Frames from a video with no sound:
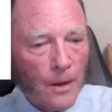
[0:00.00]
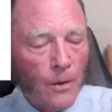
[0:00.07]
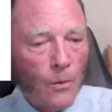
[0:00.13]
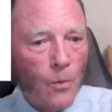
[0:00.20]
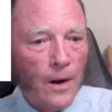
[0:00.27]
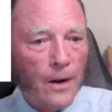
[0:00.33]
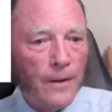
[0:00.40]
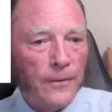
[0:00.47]

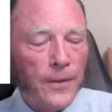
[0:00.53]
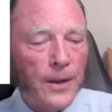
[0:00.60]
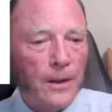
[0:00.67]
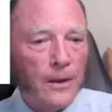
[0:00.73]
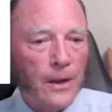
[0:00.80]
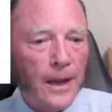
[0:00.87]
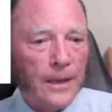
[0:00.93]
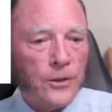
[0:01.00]
Where if the
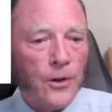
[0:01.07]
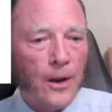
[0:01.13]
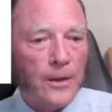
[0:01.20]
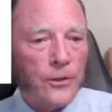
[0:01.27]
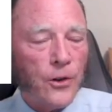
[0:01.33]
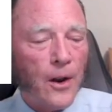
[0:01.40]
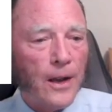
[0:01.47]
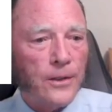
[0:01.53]
electron
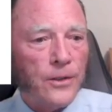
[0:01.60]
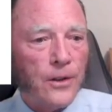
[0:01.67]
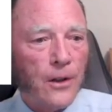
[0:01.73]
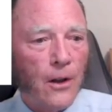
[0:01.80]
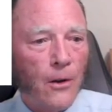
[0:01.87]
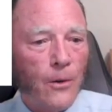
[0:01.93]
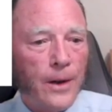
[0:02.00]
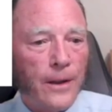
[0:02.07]
tries to
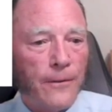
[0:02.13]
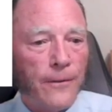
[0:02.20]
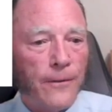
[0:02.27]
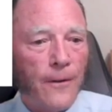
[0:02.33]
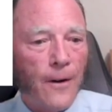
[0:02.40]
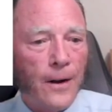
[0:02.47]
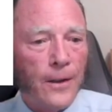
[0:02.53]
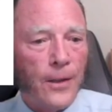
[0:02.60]
go any
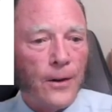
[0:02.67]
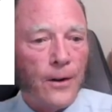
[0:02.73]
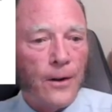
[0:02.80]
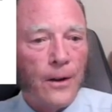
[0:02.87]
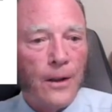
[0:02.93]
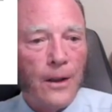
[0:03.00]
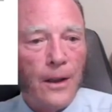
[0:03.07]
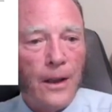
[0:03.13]
farther,
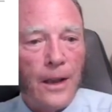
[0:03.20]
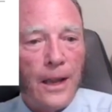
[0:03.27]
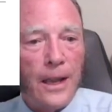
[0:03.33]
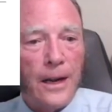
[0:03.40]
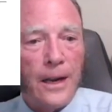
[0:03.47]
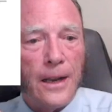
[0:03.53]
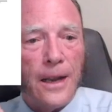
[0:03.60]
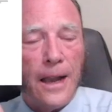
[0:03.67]
it
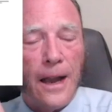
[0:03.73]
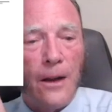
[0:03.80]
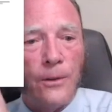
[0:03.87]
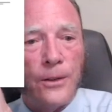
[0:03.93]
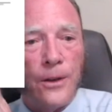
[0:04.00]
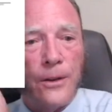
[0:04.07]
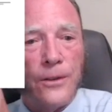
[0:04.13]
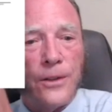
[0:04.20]

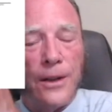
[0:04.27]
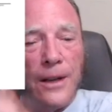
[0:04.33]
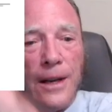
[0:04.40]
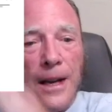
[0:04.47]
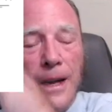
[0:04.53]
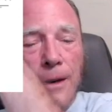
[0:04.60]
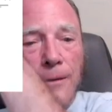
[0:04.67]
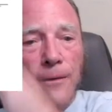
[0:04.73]
encounters an
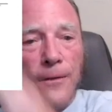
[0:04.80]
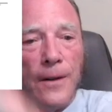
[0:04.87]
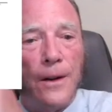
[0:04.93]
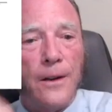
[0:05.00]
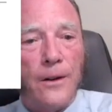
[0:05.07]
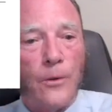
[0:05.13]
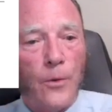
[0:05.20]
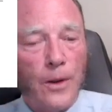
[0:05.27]

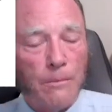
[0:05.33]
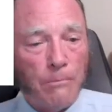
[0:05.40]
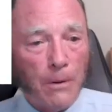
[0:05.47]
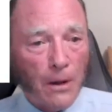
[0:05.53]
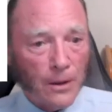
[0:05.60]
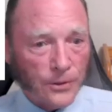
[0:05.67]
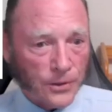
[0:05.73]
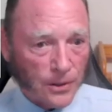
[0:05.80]
infinite
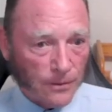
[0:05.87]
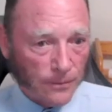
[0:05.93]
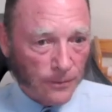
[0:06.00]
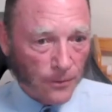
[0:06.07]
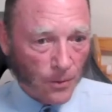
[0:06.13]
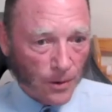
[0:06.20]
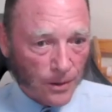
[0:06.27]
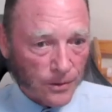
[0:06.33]
repulsive
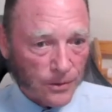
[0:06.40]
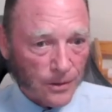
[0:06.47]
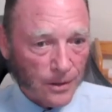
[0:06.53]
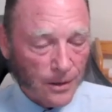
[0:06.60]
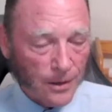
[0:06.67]
force.